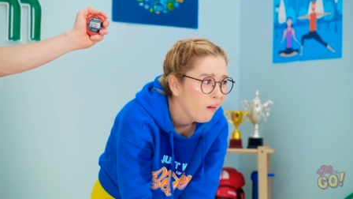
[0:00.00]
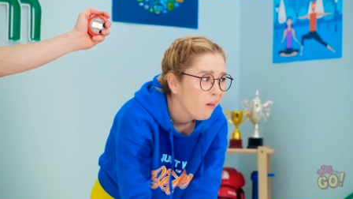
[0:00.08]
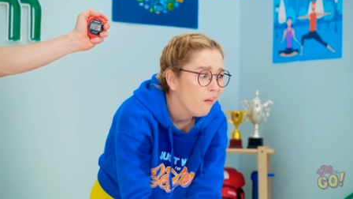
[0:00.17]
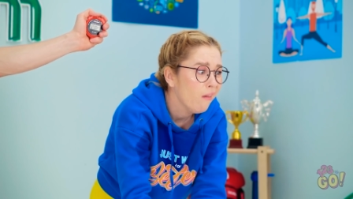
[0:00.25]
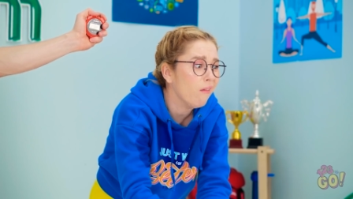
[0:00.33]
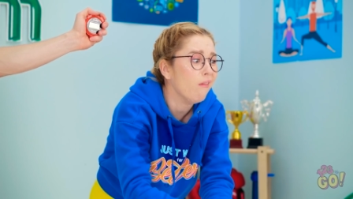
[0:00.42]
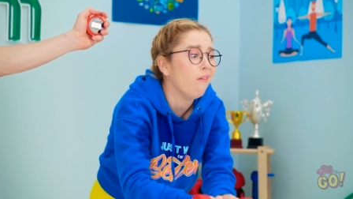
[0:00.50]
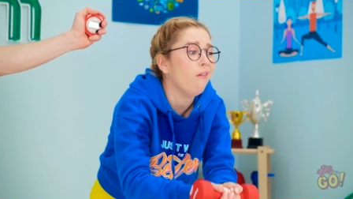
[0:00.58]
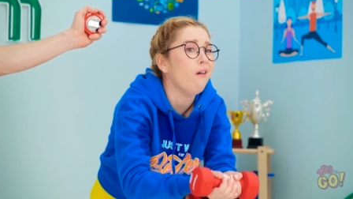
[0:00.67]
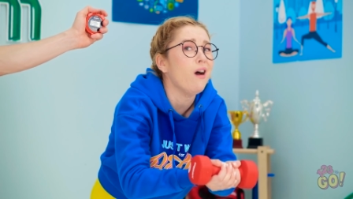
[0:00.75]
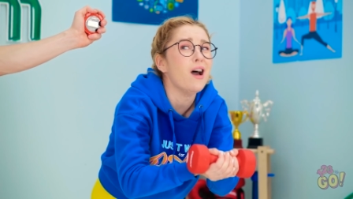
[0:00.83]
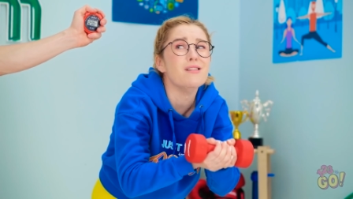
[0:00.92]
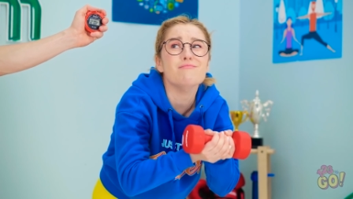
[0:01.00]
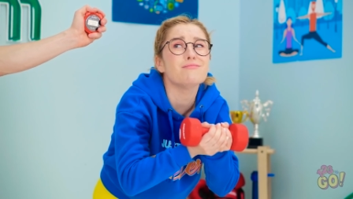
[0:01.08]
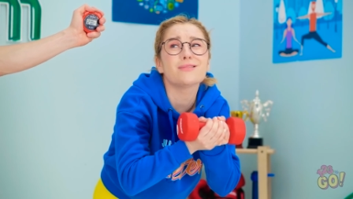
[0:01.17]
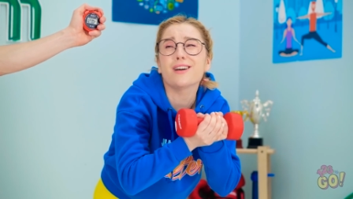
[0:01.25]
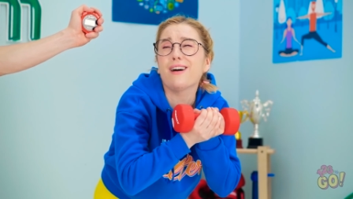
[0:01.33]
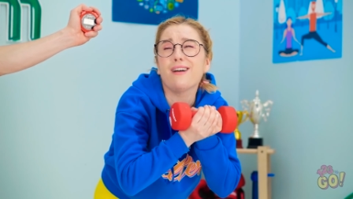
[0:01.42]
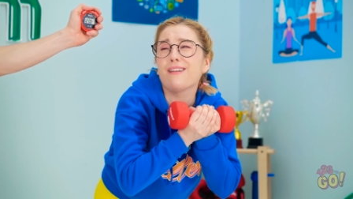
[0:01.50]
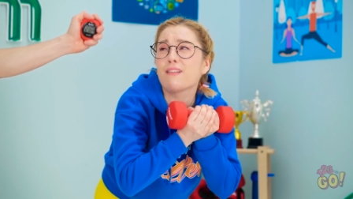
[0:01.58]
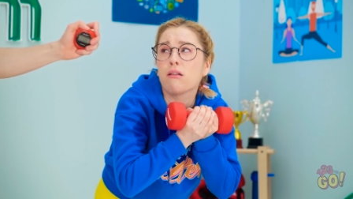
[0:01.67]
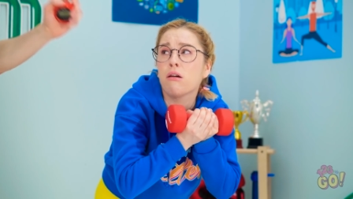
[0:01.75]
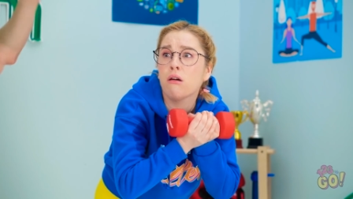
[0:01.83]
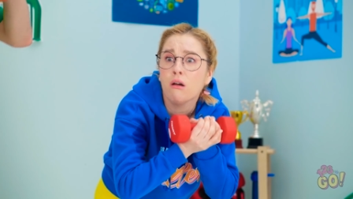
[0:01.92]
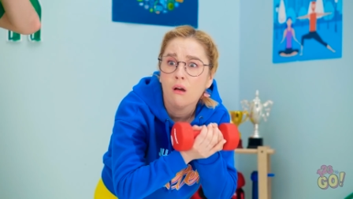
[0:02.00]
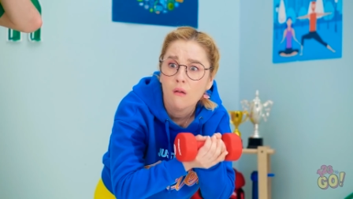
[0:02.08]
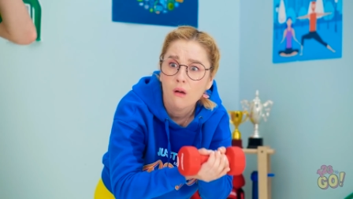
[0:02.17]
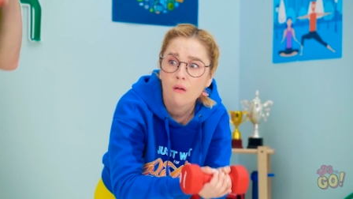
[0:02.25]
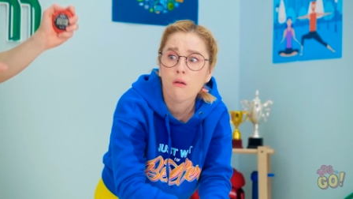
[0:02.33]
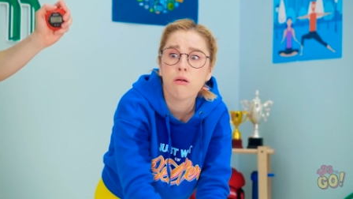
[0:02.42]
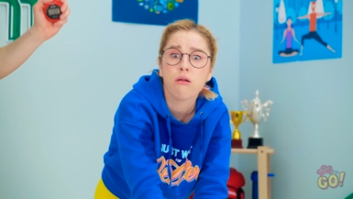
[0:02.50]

Is it normal to sweat this much?